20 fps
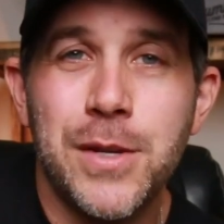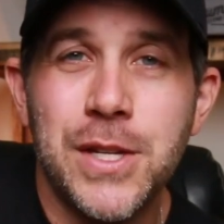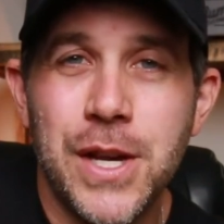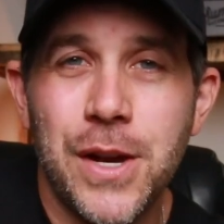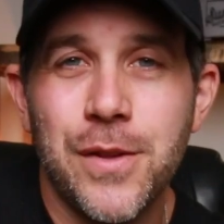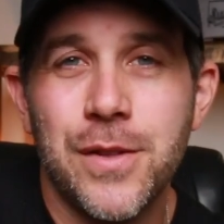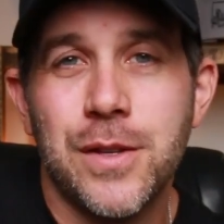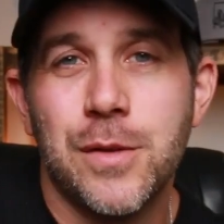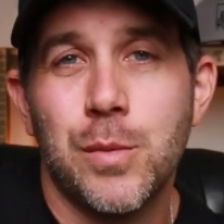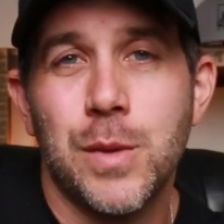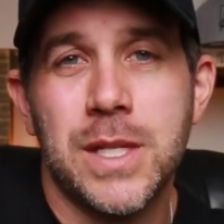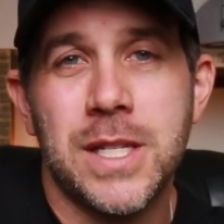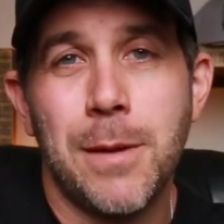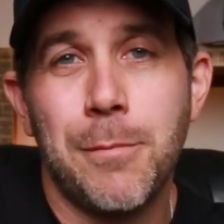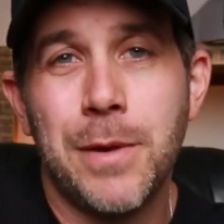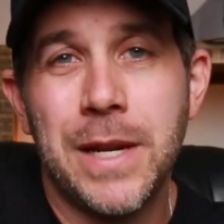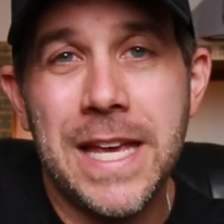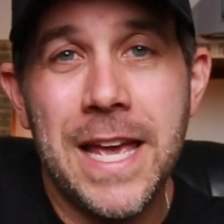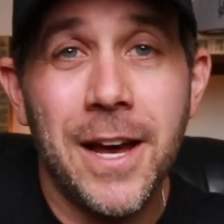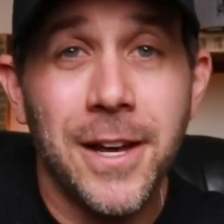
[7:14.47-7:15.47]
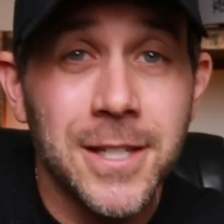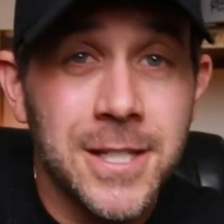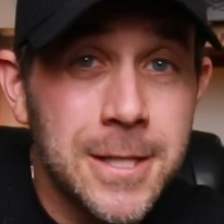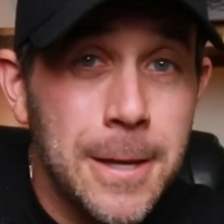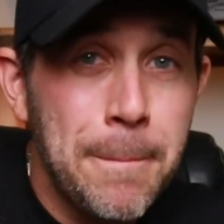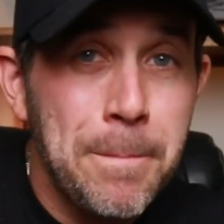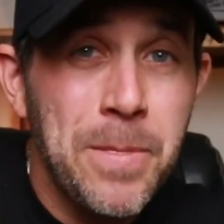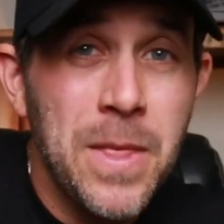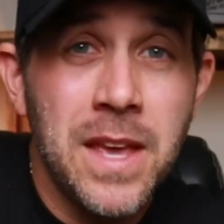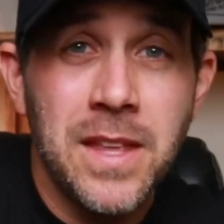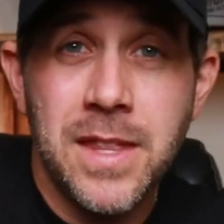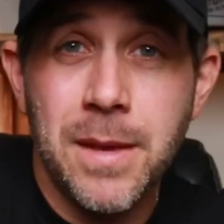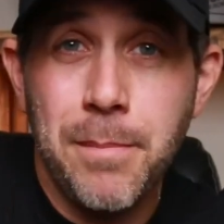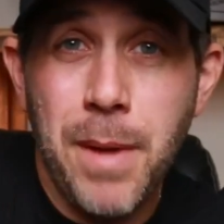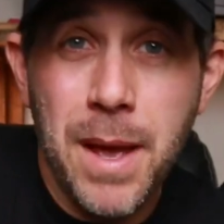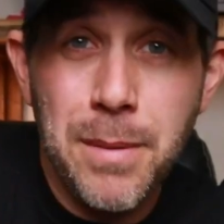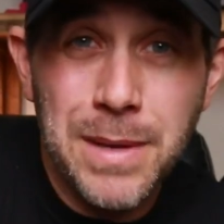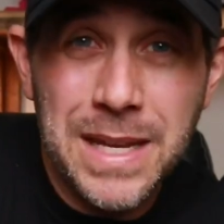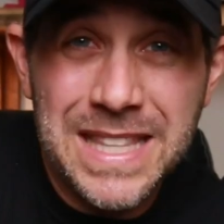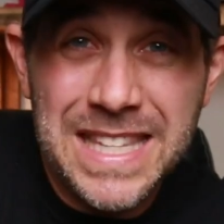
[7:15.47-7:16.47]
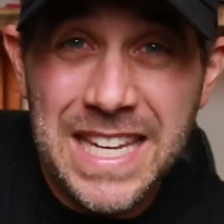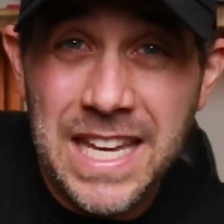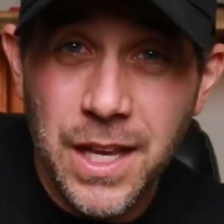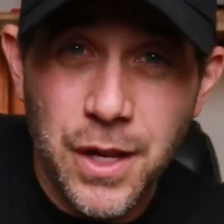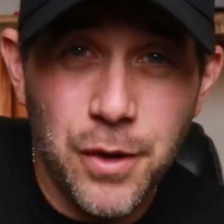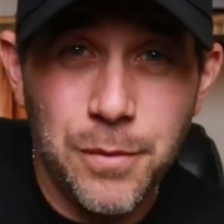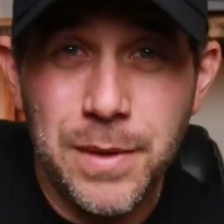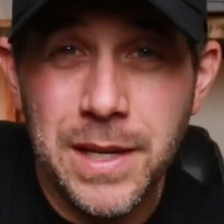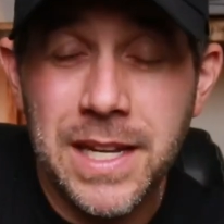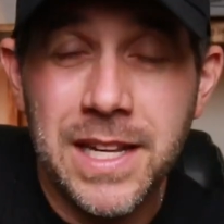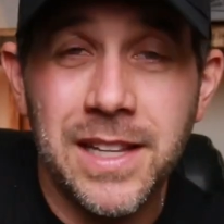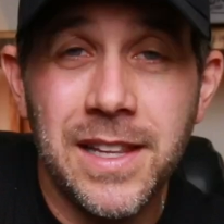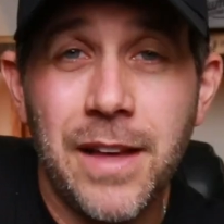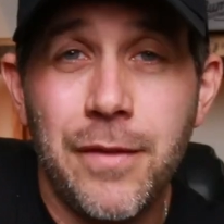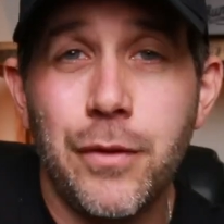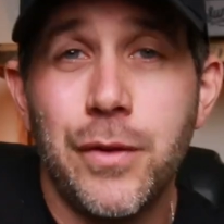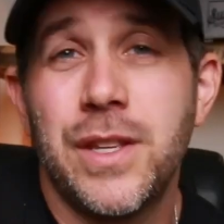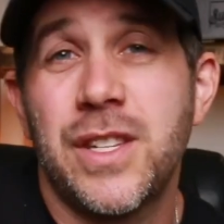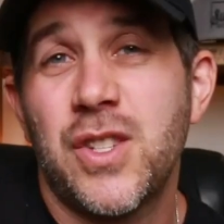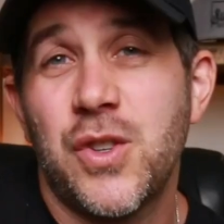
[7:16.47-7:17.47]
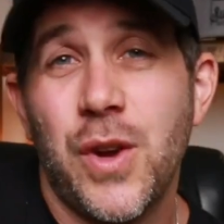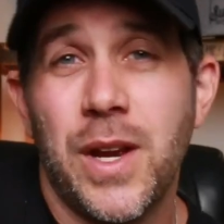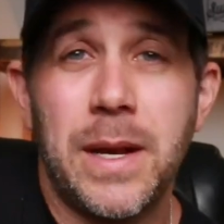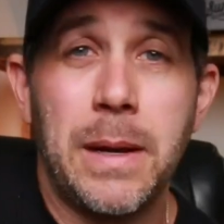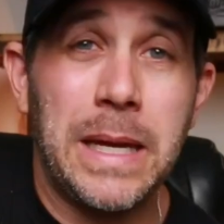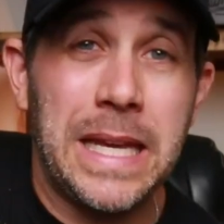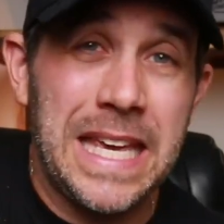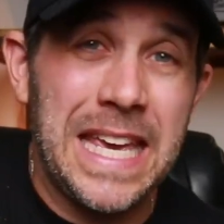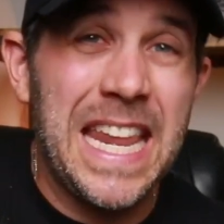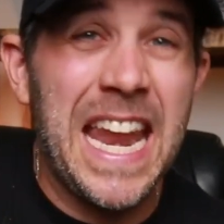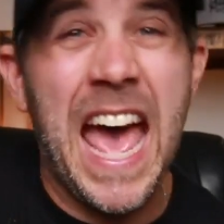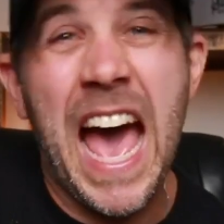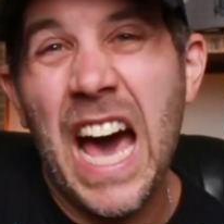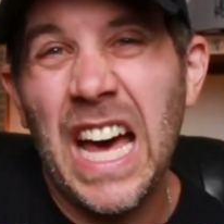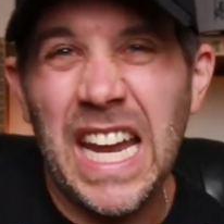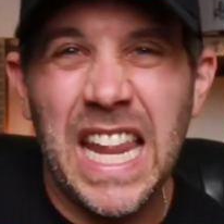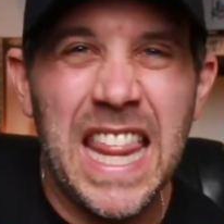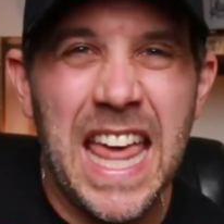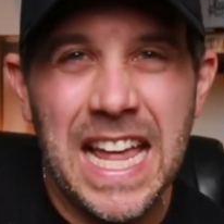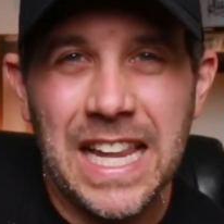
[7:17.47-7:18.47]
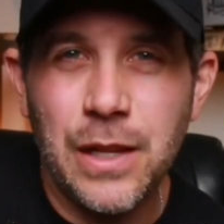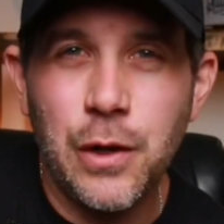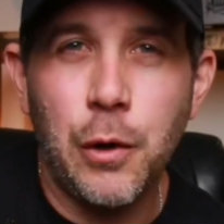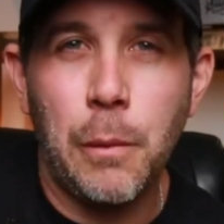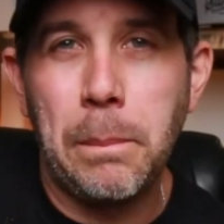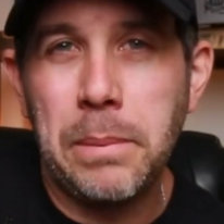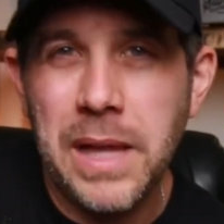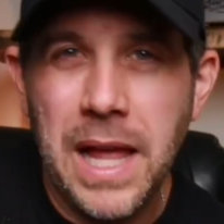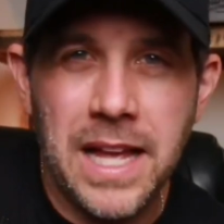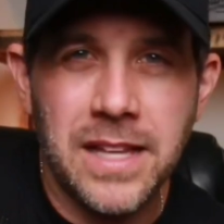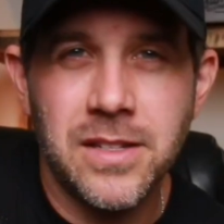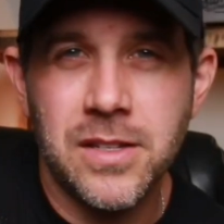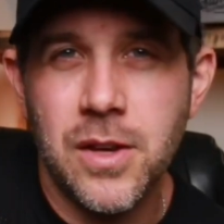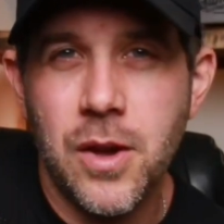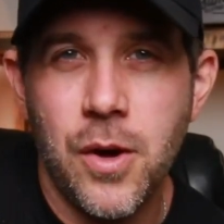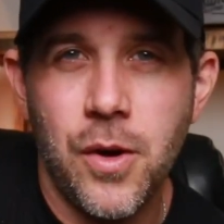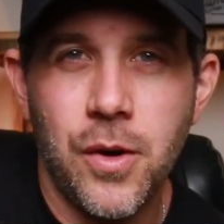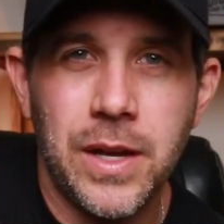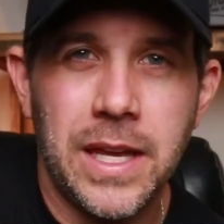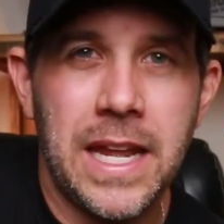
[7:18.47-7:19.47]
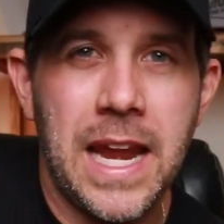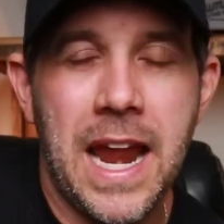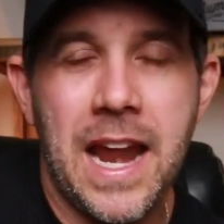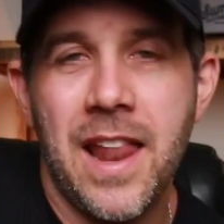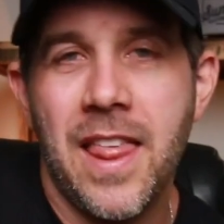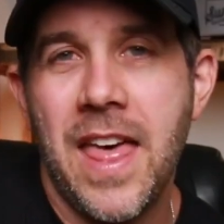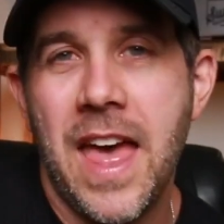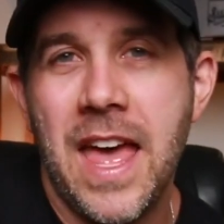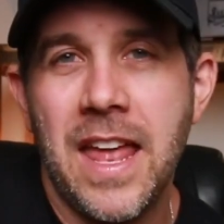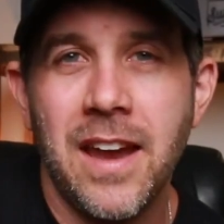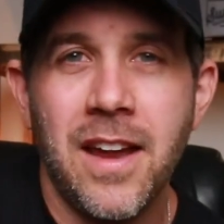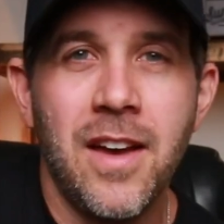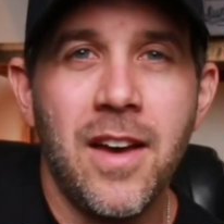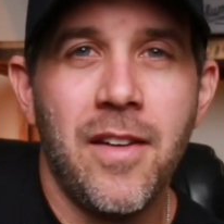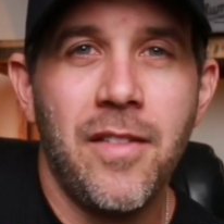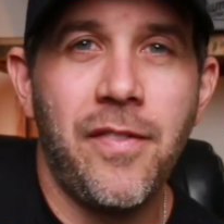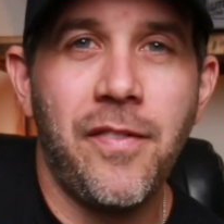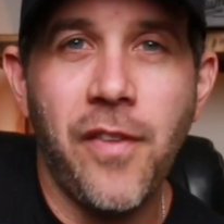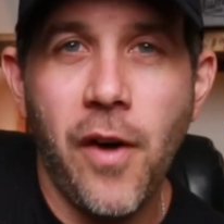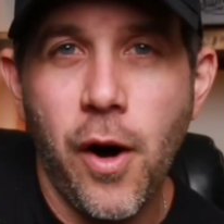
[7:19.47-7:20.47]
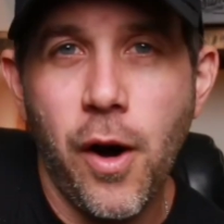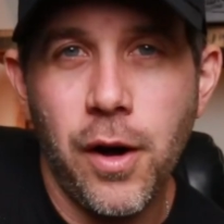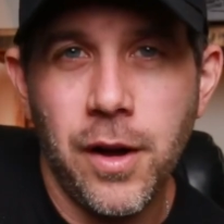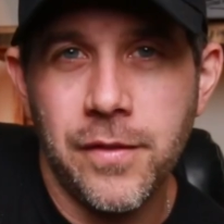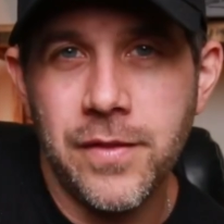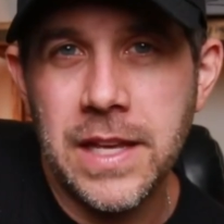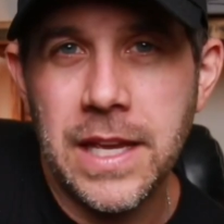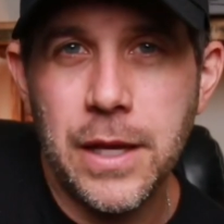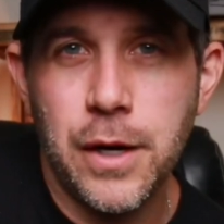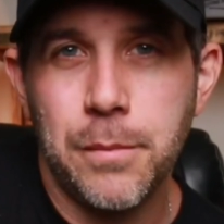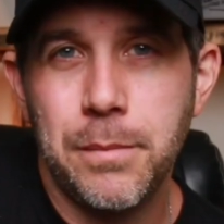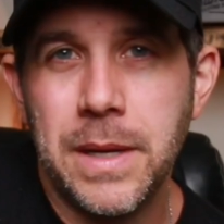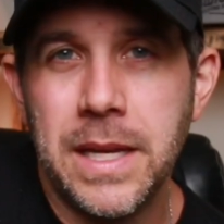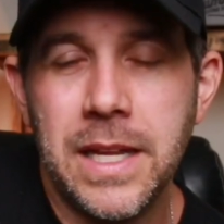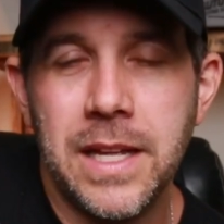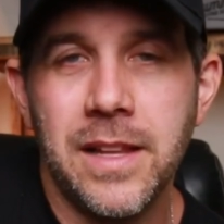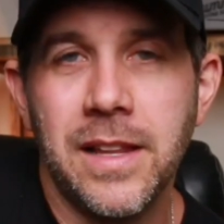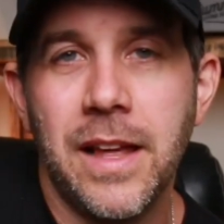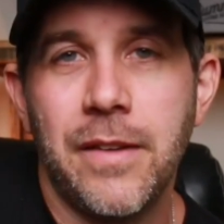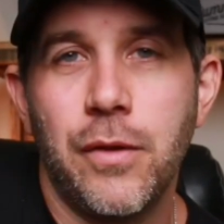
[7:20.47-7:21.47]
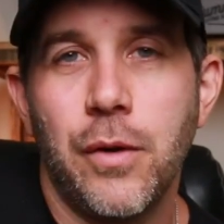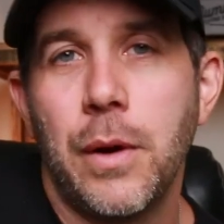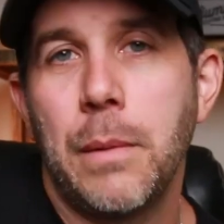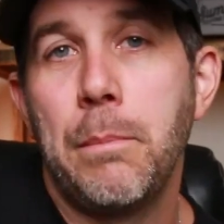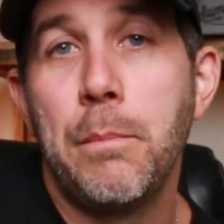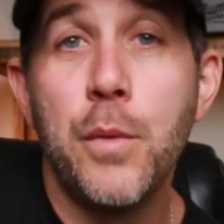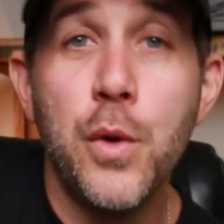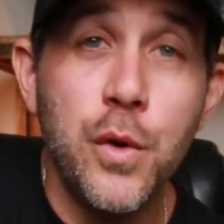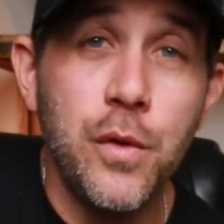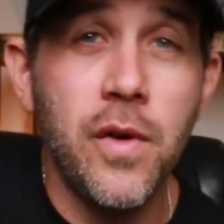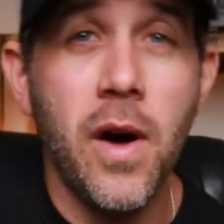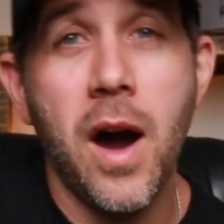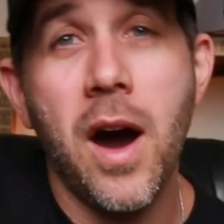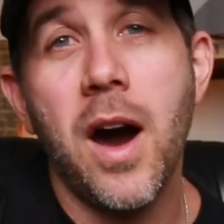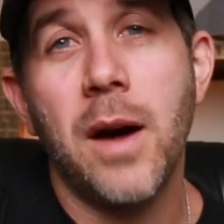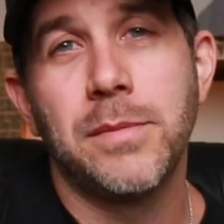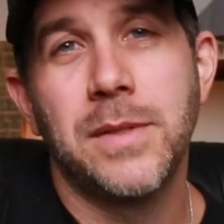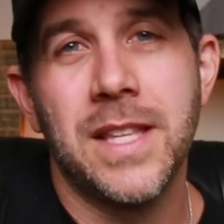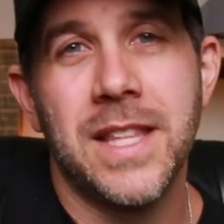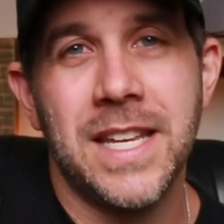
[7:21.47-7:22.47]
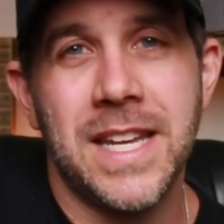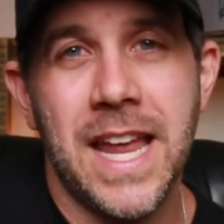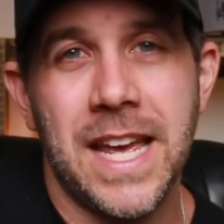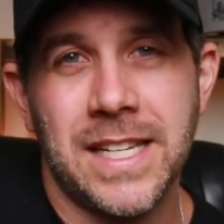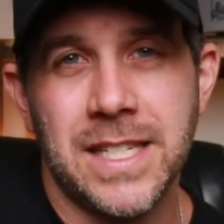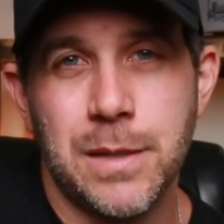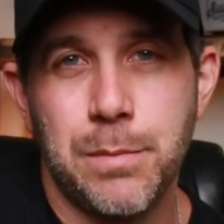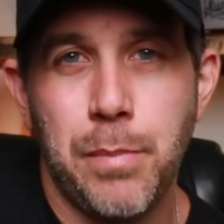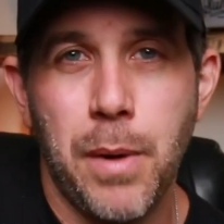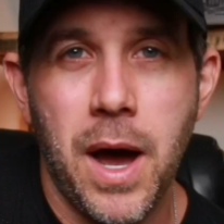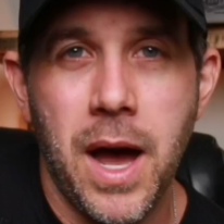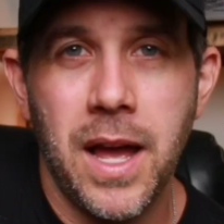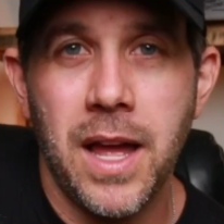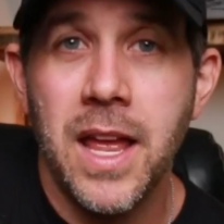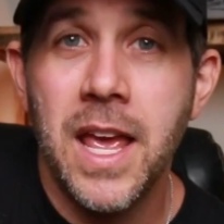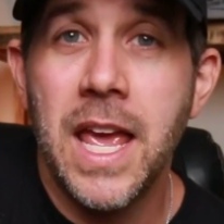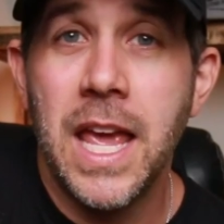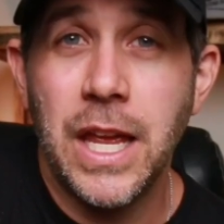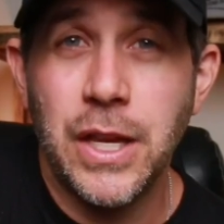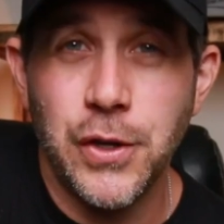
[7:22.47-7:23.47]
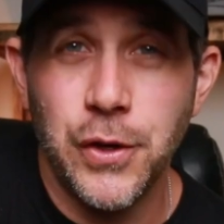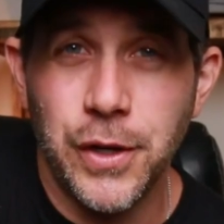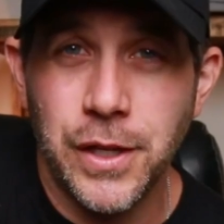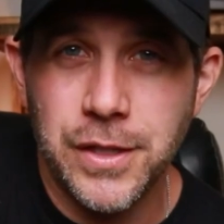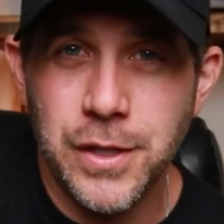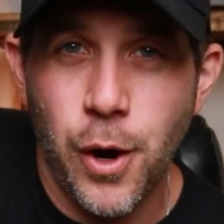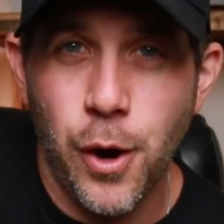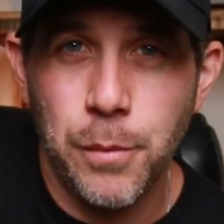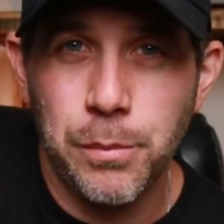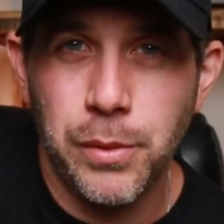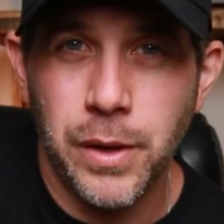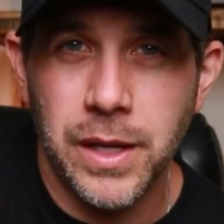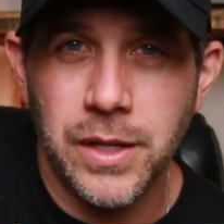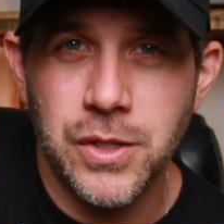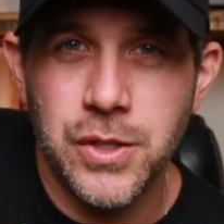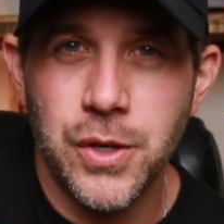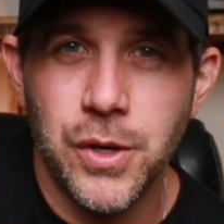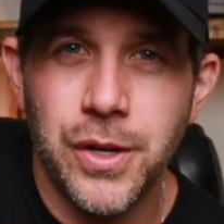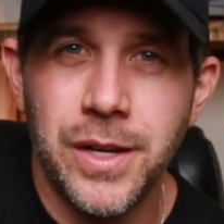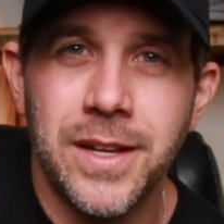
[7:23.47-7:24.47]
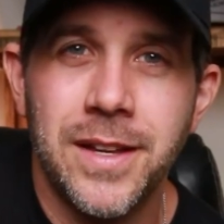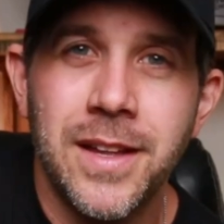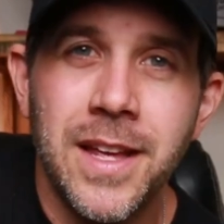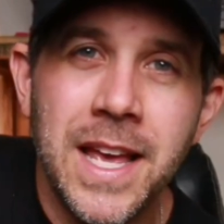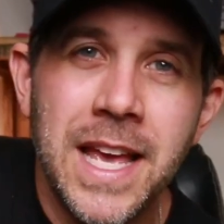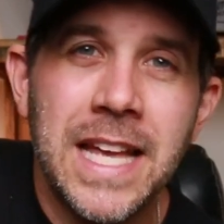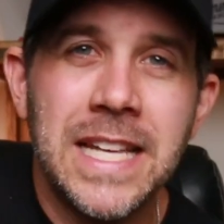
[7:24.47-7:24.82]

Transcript: Share this with somebody else that might be at the intermediate level that's trying to get out of that little plateau, get out of that fog of the intermediate level and move up to the next spot in your guitar playing journey.